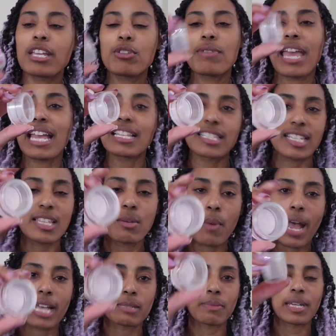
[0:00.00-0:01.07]
pink. You can't see the
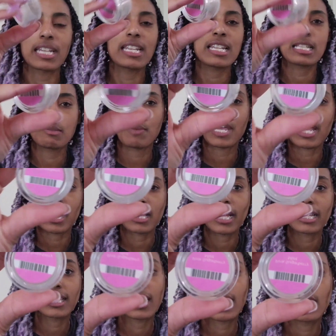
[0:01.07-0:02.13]
wax, but it is pink,
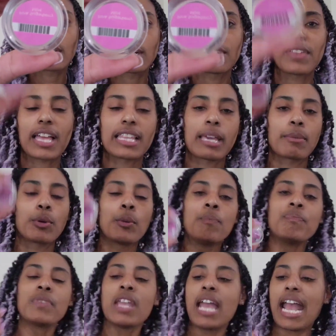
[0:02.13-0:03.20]
like the color of that
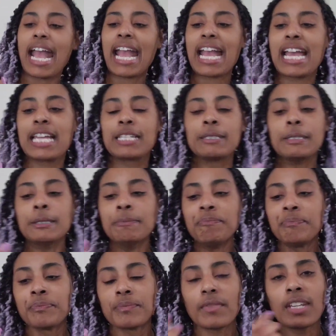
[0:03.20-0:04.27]
label. And
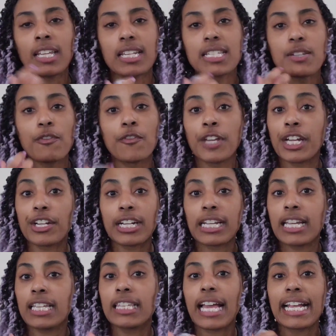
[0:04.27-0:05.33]
it is a
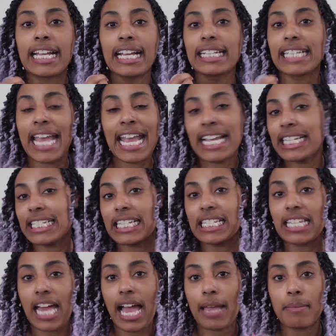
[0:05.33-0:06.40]
very like
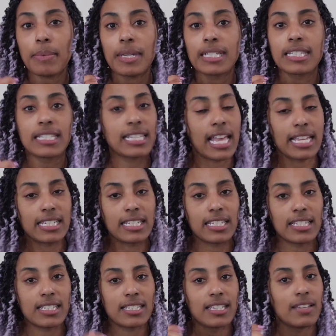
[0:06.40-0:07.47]
candy type
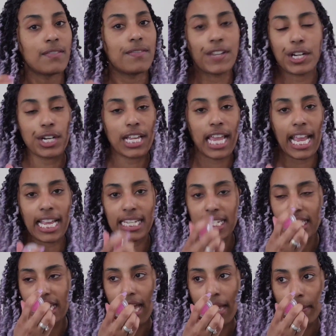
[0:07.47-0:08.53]
scent. Very
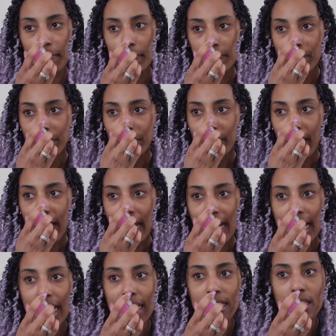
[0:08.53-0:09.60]
candy type
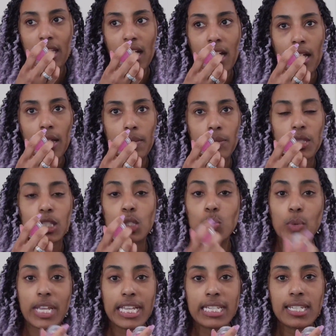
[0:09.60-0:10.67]
and um,
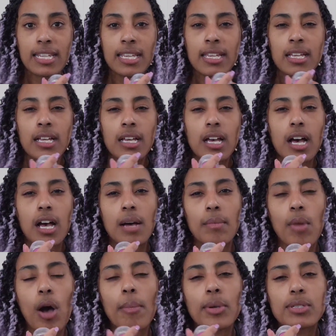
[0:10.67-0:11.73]
sweet,
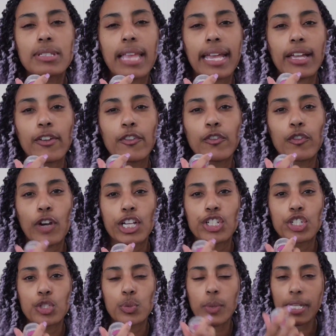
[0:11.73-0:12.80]
um, almost like
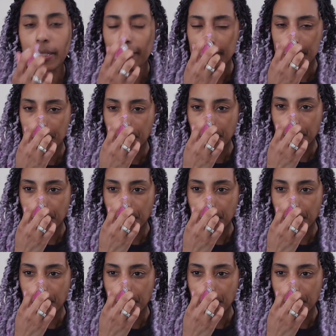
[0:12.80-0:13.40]
fresh sweet.